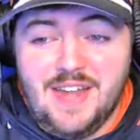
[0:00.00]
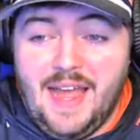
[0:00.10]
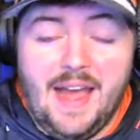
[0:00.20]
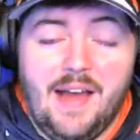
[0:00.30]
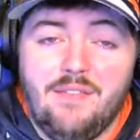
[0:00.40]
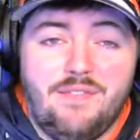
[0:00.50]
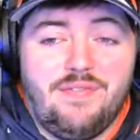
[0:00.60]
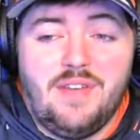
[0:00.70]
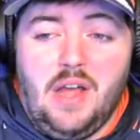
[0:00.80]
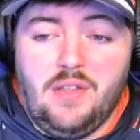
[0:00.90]
have
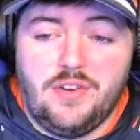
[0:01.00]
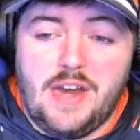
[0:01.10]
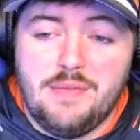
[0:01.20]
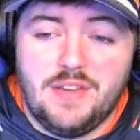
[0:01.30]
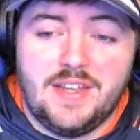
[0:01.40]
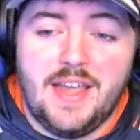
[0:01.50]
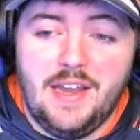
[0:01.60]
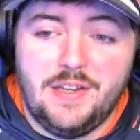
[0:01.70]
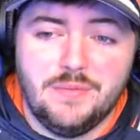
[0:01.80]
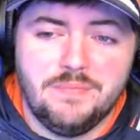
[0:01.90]
all their games get
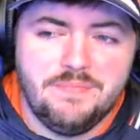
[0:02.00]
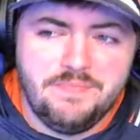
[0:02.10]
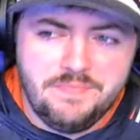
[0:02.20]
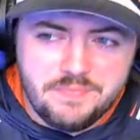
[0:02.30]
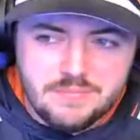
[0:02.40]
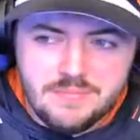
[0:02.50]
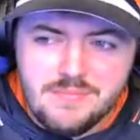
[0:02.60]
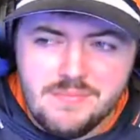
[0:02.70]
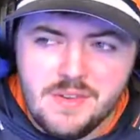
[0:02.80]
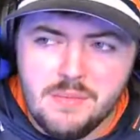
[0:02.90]
canceled.
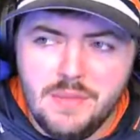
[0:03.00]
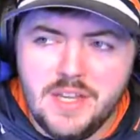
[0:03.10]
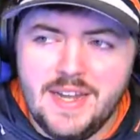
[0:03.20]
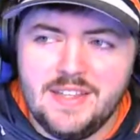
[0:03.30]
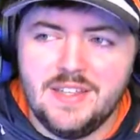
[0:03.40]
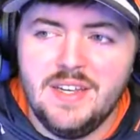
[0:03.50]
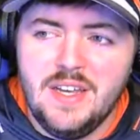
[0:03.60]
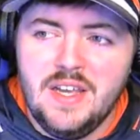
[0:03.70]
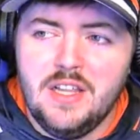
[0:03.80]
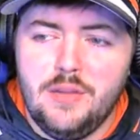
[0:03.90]
Looking at the
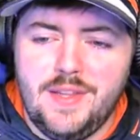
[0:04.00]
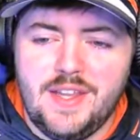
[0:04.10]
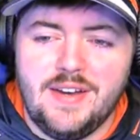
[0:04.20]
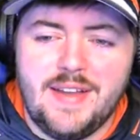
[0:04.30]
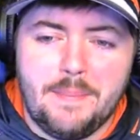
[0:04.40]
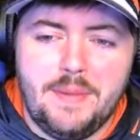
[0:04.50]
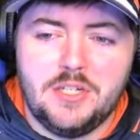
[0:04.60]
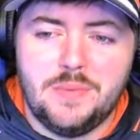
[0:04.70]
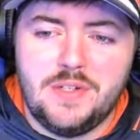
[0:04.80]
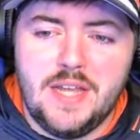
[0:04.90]
Louisiana Tech
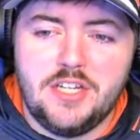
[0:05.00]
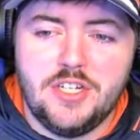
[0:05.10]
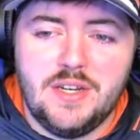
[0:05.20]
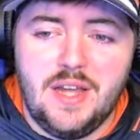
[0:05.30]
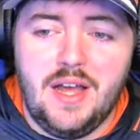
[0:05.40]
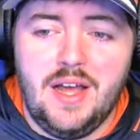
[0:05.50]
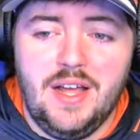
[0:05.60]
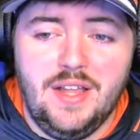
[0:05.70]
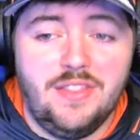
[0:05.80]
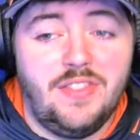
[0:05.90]
pitching rotation,
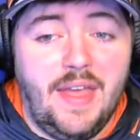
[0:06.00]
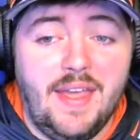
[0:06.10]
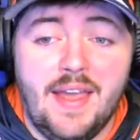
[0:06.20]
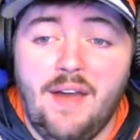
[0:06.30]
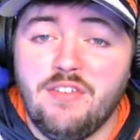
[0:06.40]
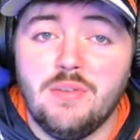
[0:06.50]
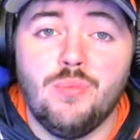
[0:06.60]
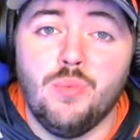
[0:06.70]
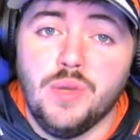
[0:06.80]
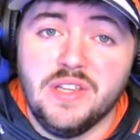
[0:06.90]
they have
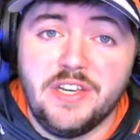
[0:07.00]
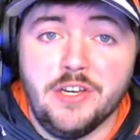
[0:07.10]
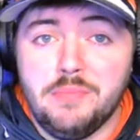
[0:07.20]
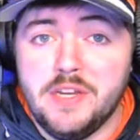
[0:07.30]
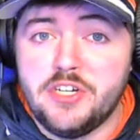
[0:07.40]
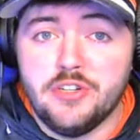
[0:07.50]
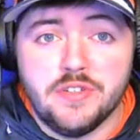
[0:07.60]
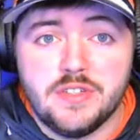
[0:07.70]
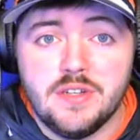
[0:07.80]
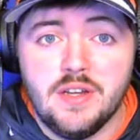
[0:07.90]
some really good
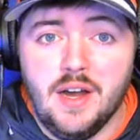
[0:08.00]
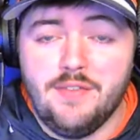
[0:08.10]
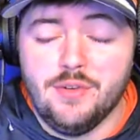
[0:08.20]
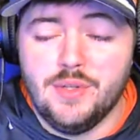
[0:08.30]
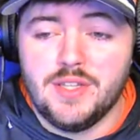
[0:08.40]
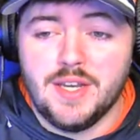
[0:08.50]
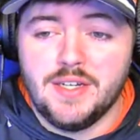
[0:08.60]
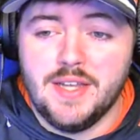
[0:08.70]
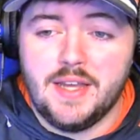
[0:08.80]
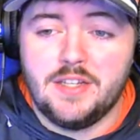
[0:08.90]
pitchers for Louisiana
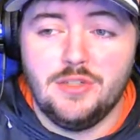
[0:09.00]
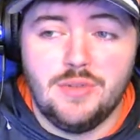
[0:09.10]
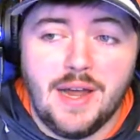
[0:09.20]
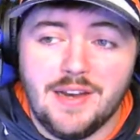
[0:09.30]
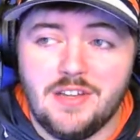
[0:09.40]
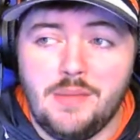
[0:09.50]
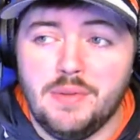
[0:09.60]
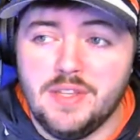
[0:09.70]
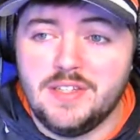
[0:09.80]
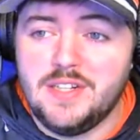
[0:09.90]
Tech. Do not sleep
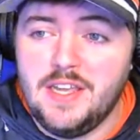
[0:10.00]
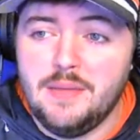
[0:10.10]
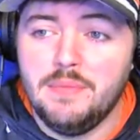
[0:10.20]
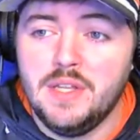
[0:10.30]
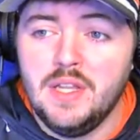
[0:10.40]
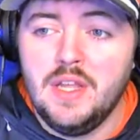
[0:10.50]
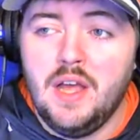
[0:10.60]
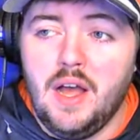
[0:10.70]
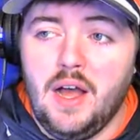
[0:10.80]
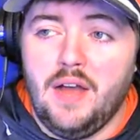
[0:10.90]
on this team.
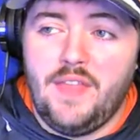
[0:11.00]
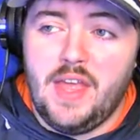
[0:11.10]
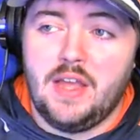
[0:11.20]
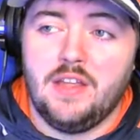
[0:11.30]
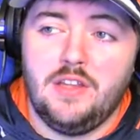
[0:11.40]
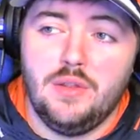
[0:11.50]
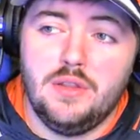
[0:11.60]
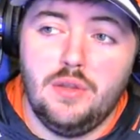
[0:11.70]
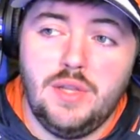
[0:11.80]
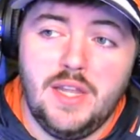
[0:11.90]
Because
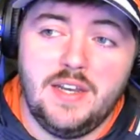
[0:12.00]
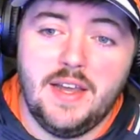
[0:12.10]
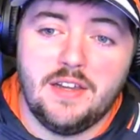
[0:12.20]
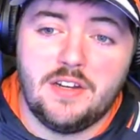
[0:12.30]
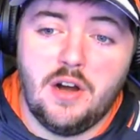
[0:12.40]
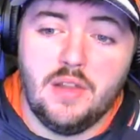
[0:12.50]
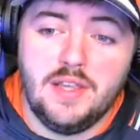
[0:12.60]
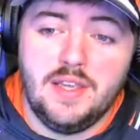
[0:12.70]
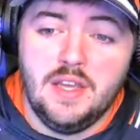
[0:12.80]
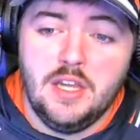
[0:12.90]
Louisiana Tech is
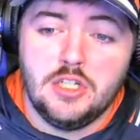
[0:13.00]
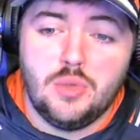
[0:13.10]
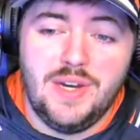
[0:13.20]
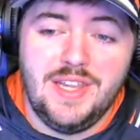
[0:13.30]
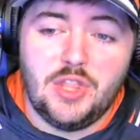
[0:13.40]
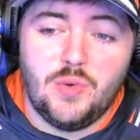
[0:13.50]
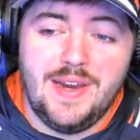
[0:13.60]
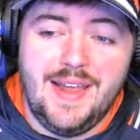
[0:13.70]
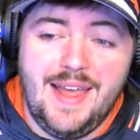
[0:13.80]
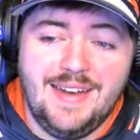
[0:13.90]
currently
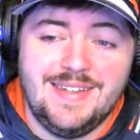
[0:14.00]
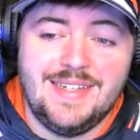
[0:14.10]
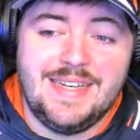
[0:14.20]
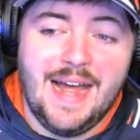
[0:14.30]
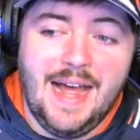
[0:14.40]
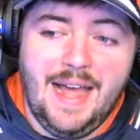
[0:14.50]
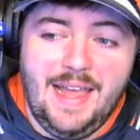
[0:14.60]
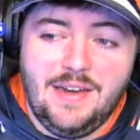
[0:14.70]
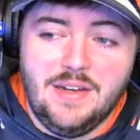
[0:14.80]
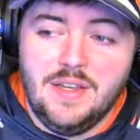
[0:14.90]

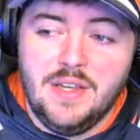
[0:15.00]
23-9